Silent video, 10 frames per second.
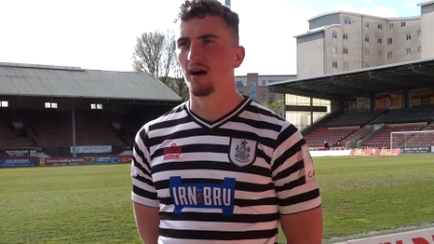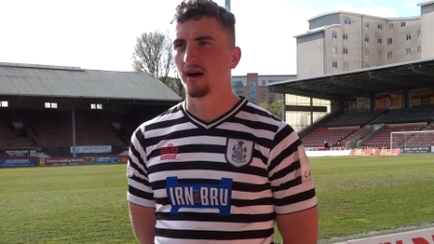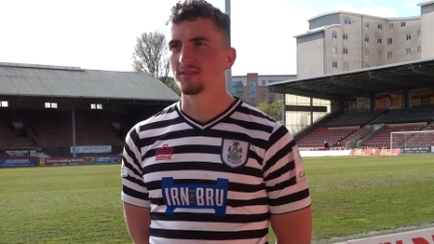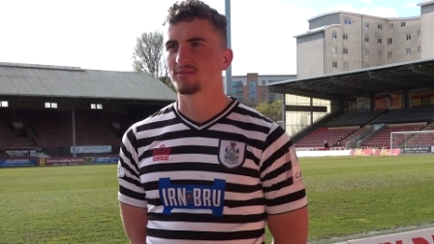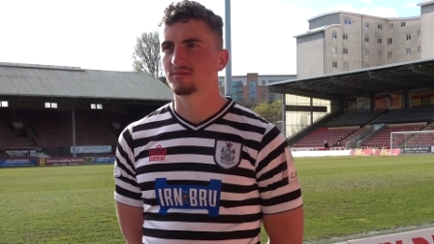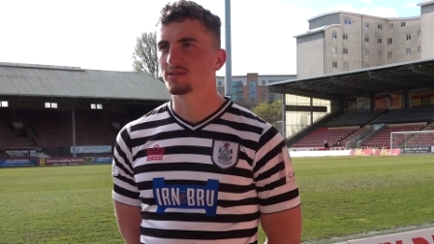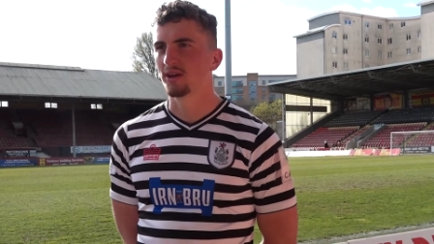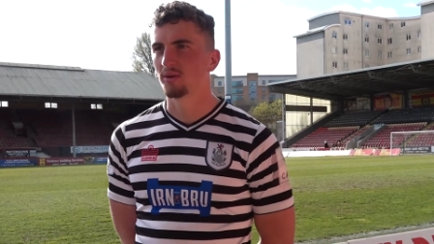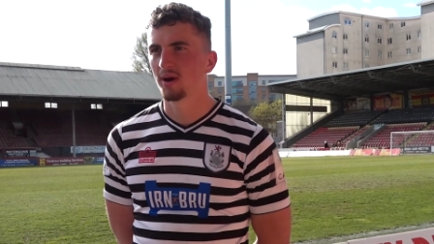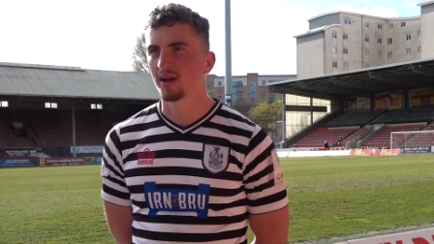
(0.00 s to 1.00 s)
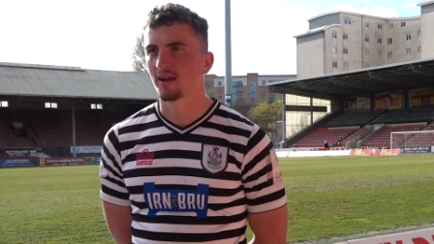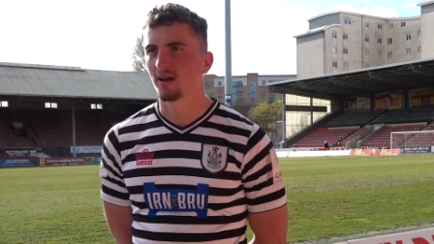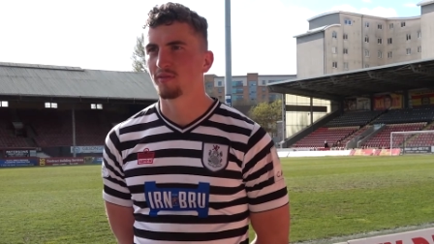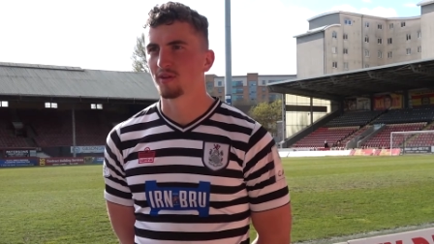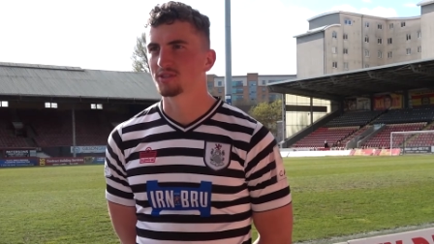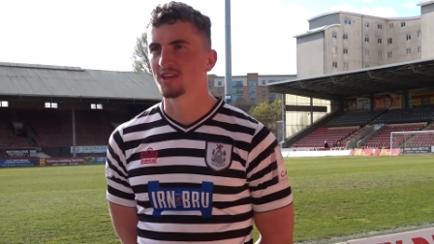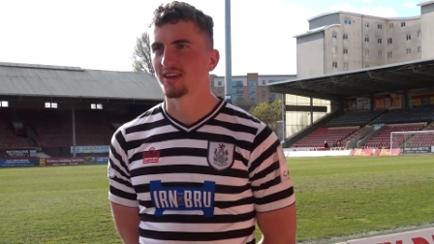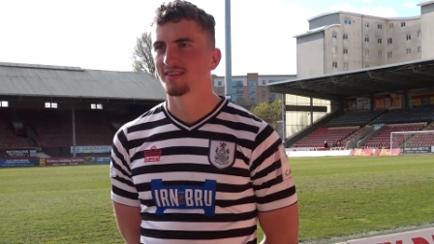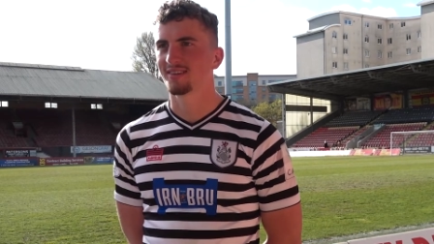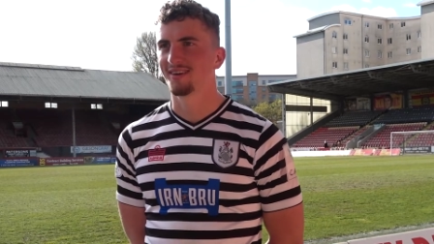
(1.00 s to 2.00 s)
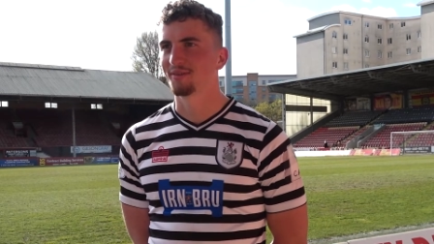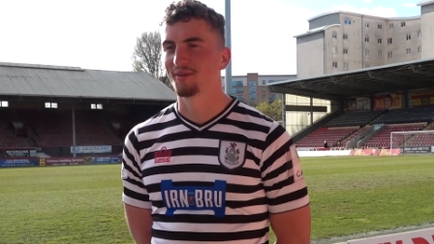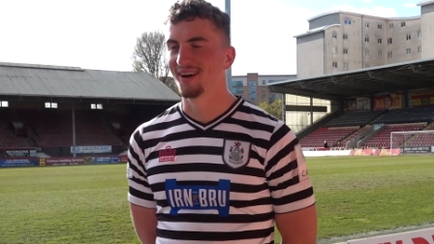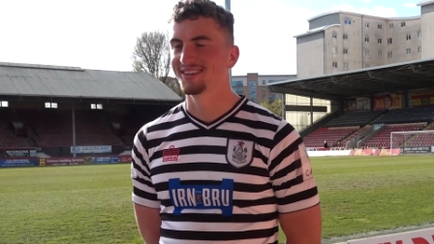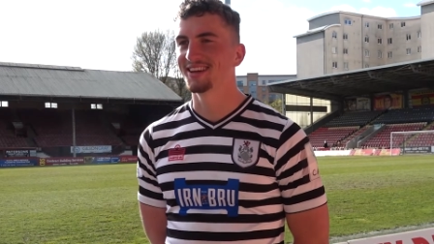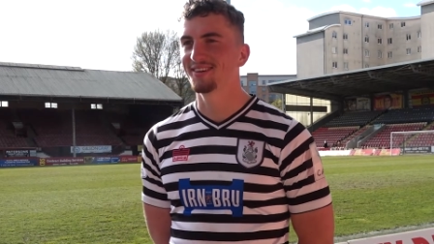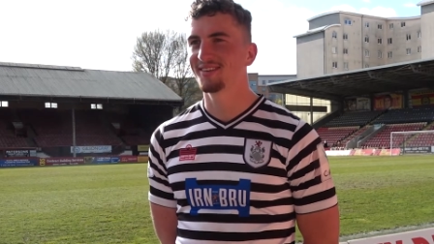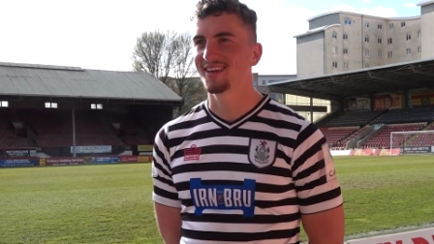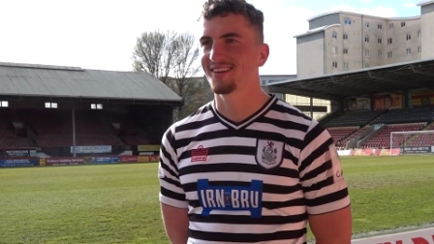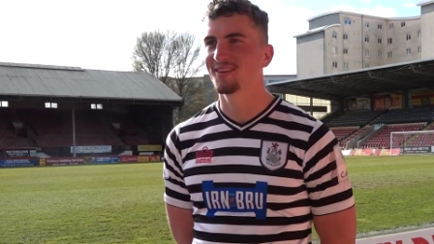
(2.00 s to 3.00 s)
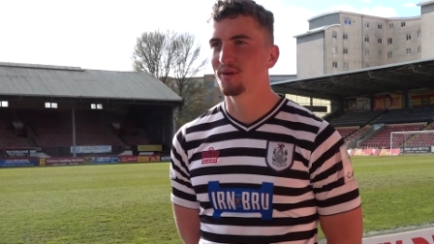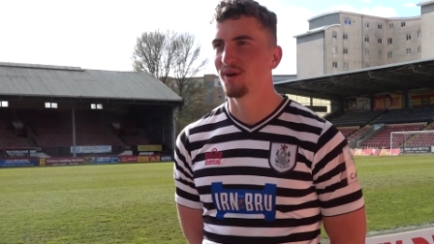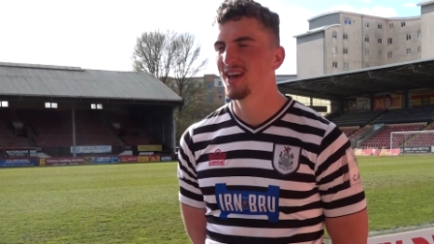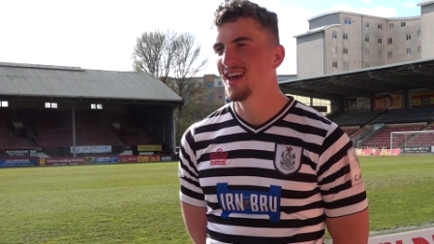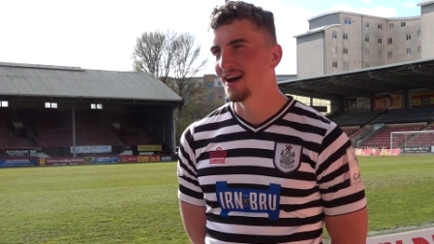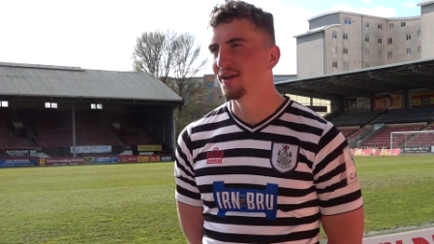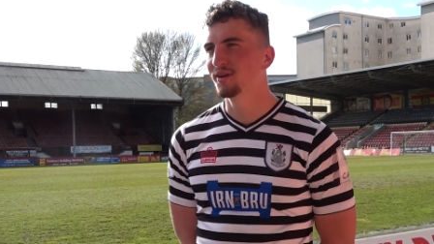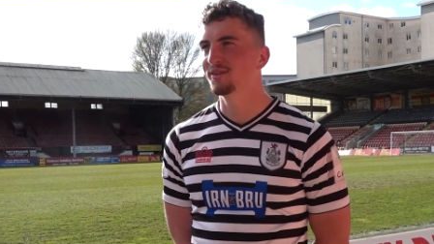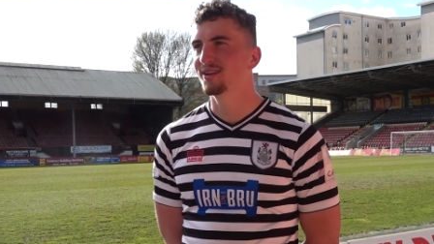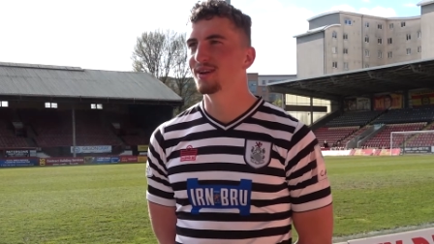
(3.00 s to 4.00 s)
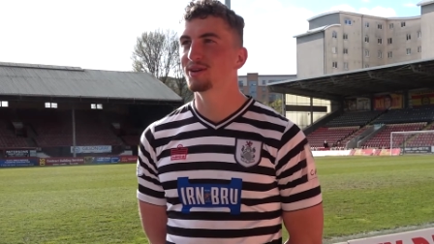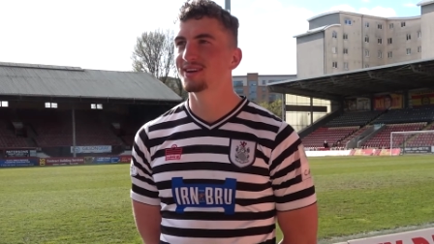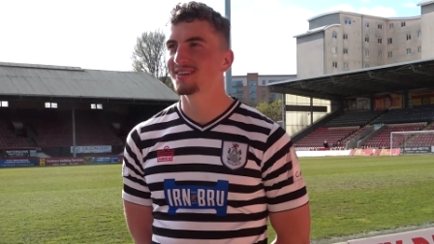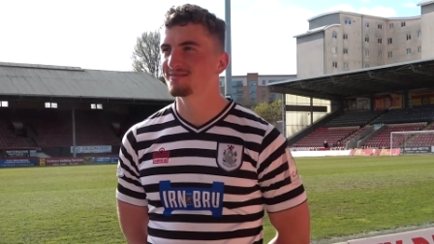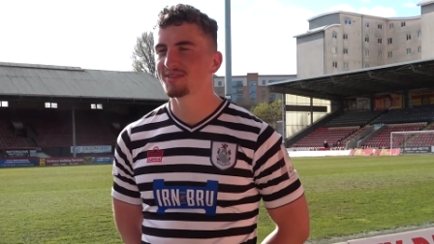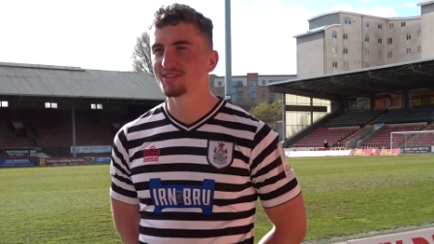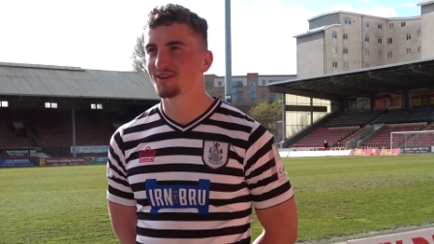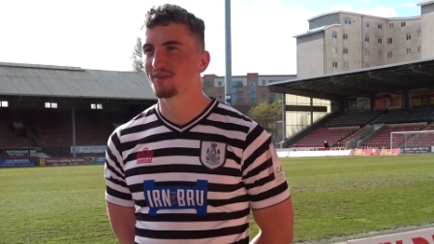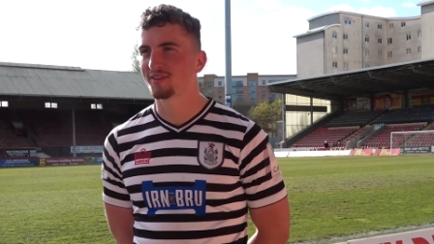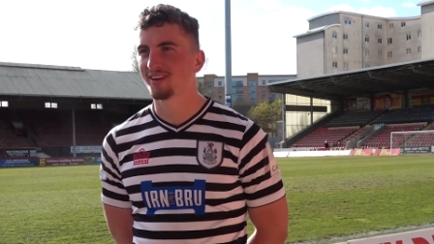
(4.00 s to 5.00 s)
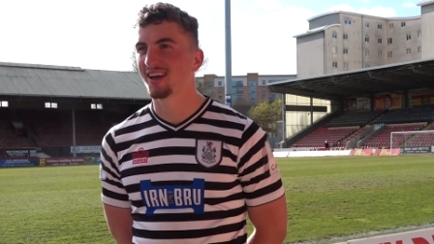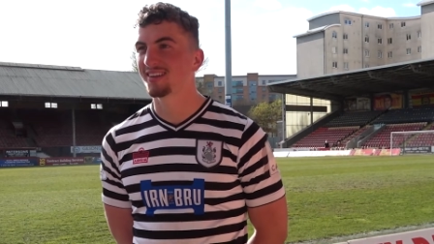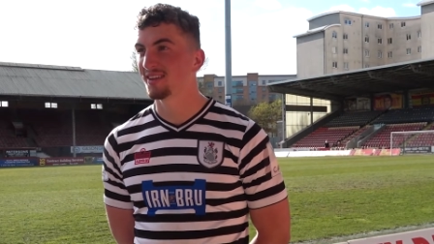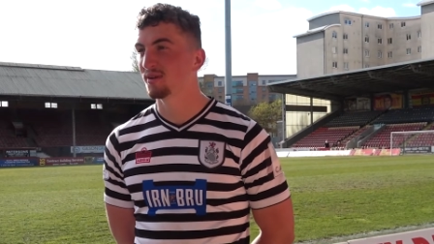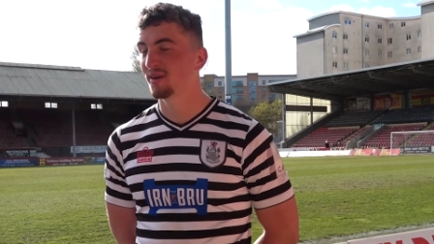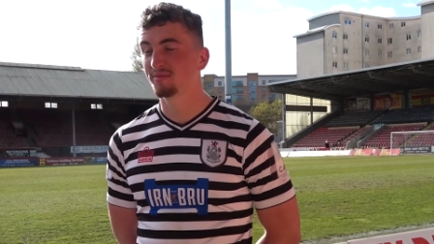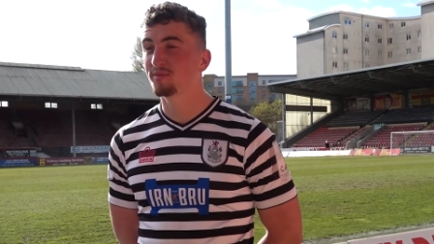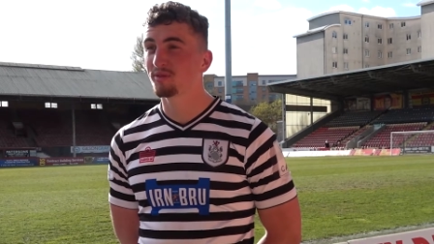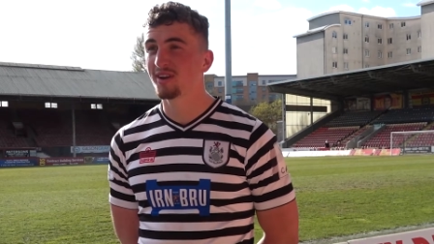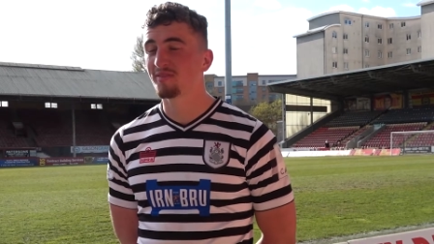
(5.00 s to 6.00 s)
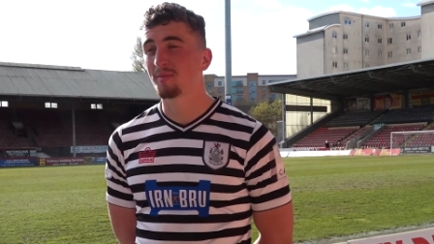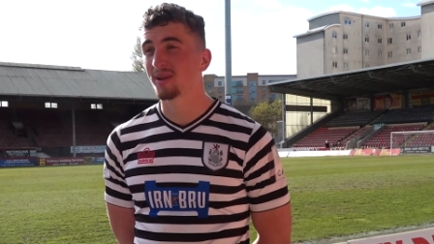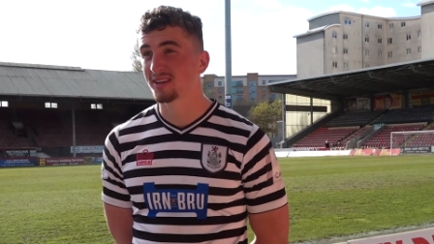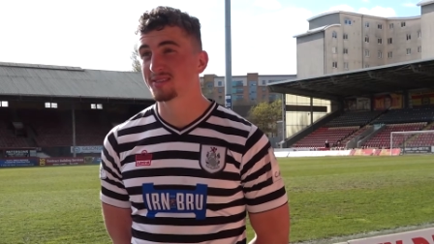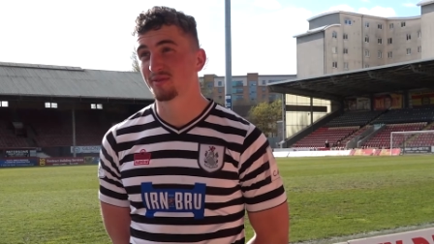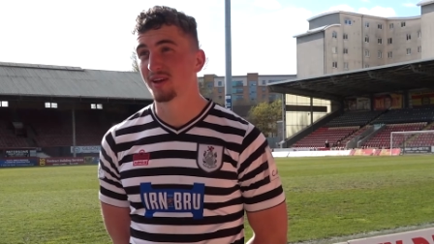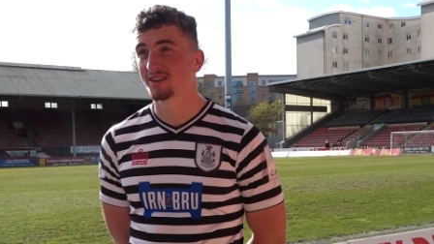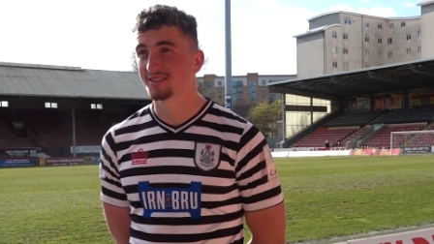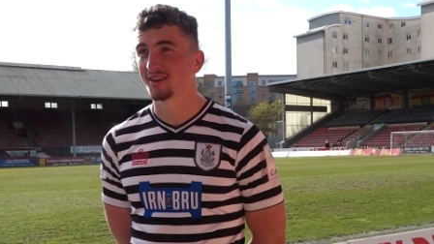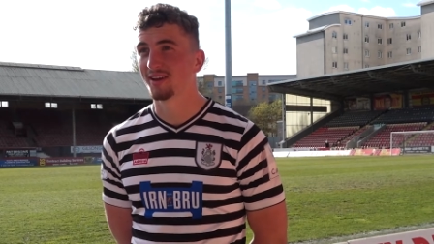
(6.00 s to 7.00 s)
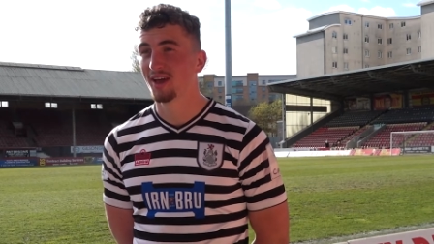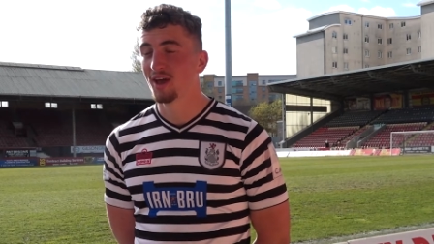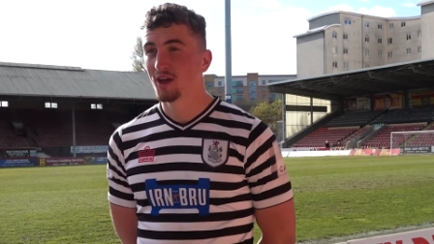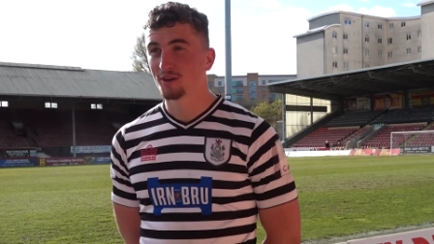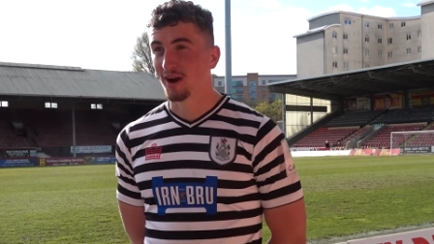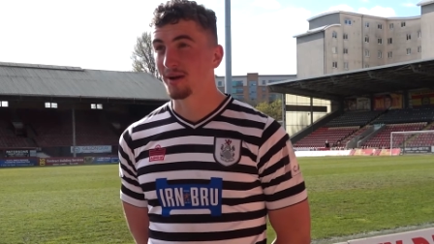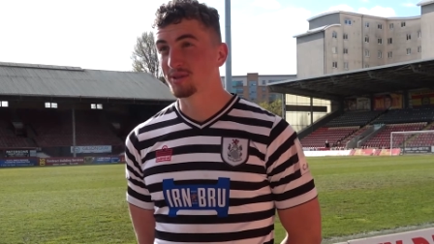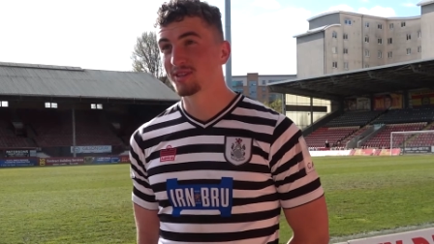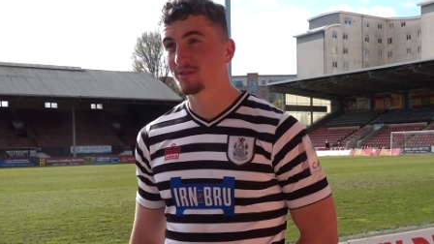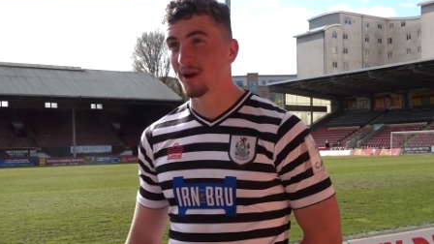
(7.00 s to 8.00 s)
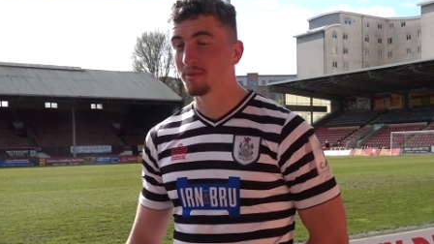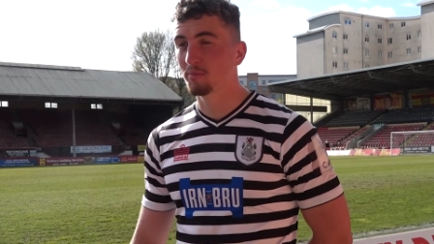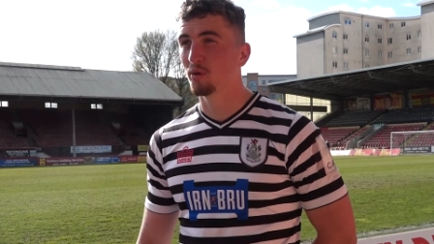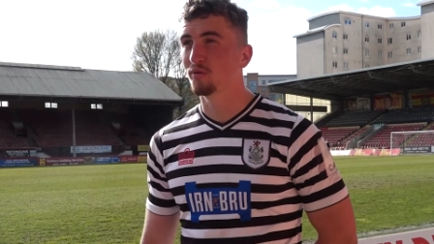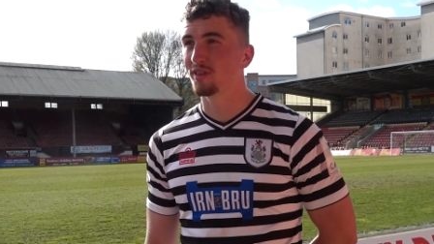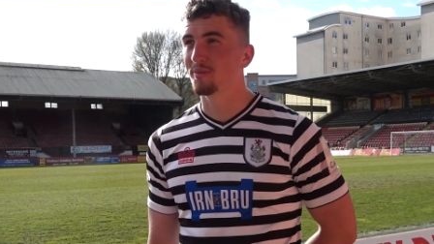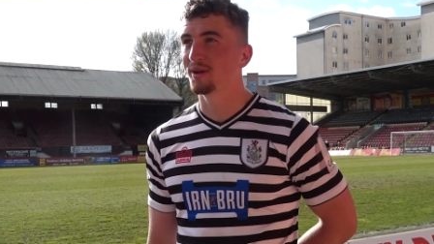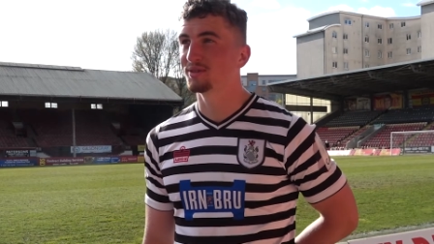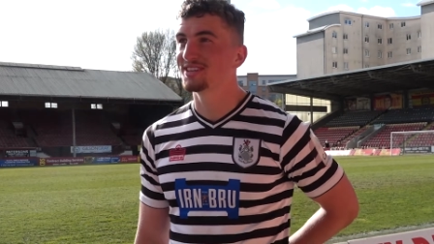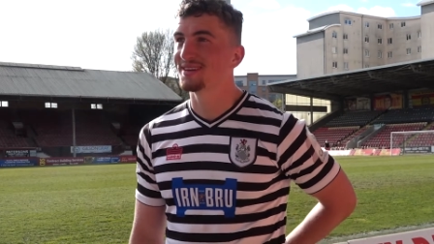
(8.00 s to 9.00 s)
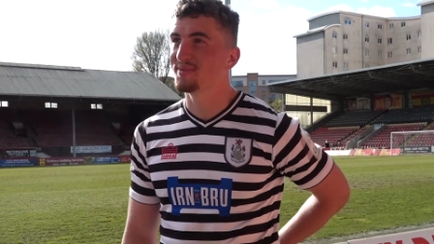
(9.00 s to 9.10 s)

I turned away. I felt sick. I thought I genuinely think thought I know Luca is a confident lad, and there were three different players in fairness that grabbed grabbed the ball for the penalty.